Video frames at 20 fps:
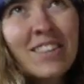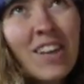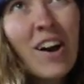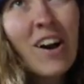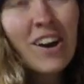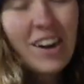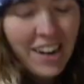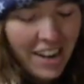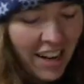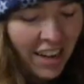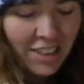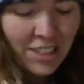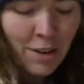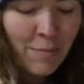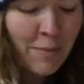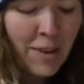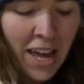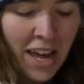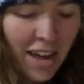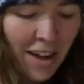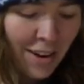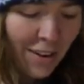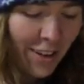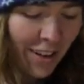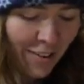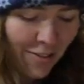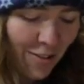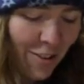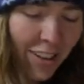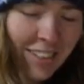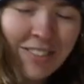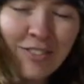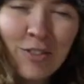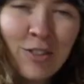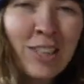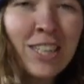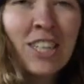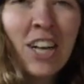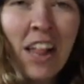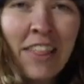sorry, I jumped ahead. Roy,
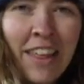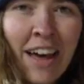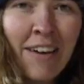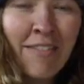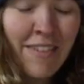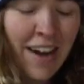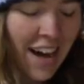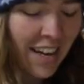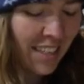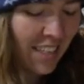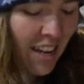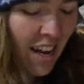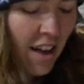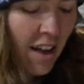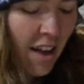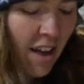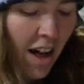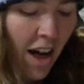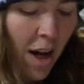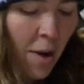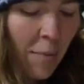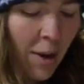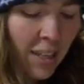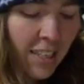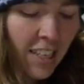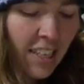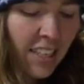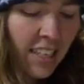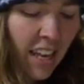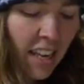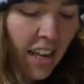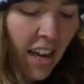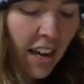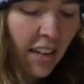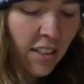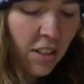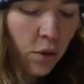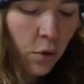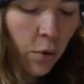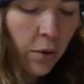Roy's not that fast. Um, I was gonna say, yeah,
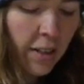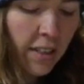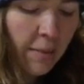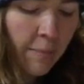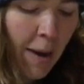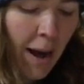as Golden